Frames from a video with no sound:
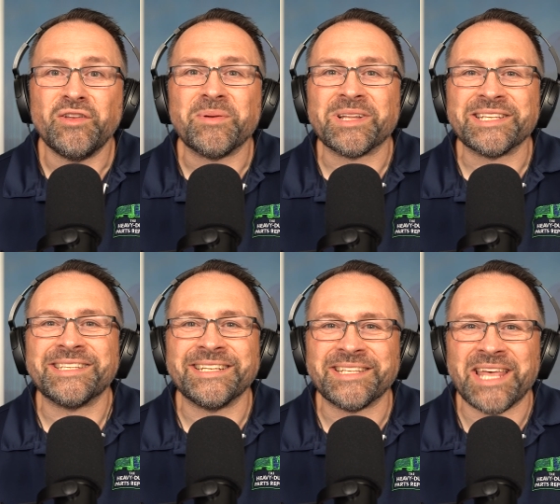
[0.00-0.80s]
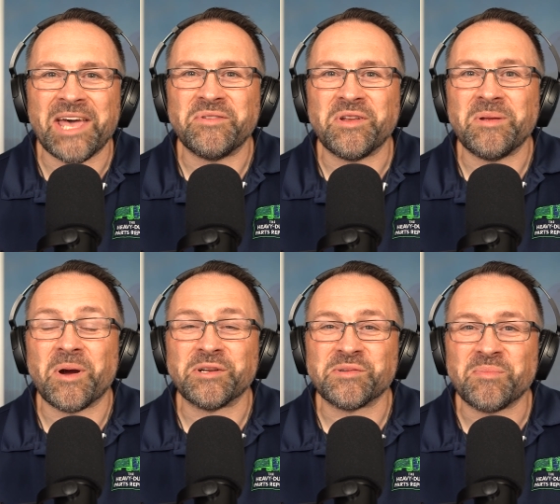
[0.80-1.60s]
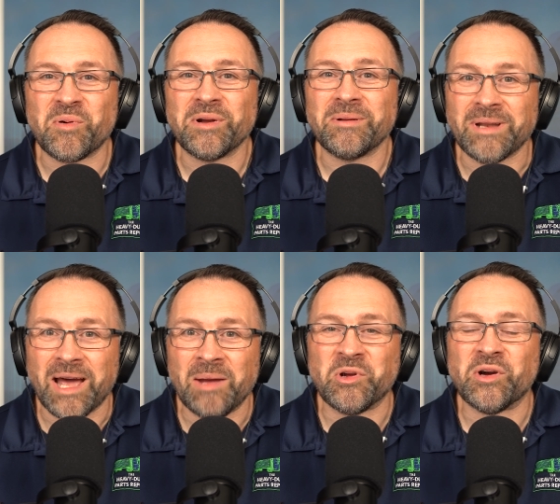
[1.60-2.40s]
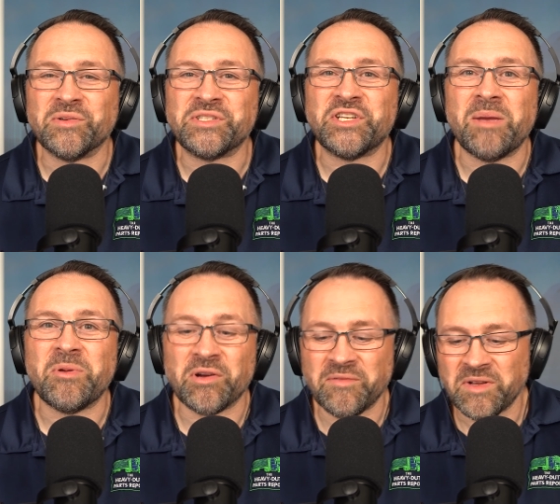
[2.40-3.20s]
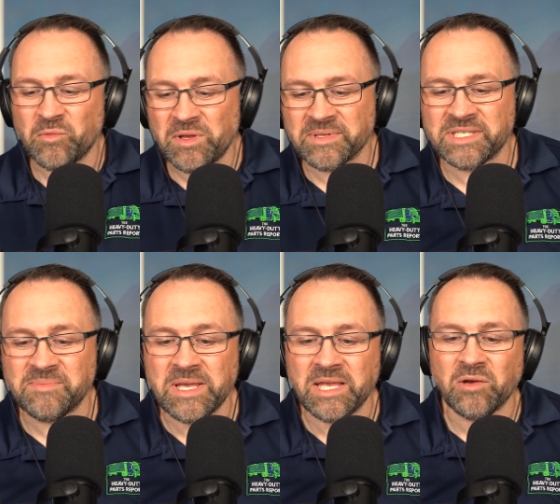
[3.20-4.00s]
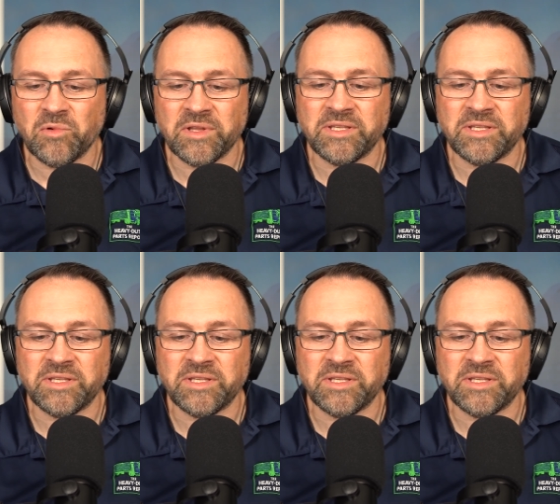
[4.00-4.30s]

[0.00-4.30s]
You've been listening to the Heavy Duty Parts Report. I'm your host, Jamie Irvin, and we've been speaking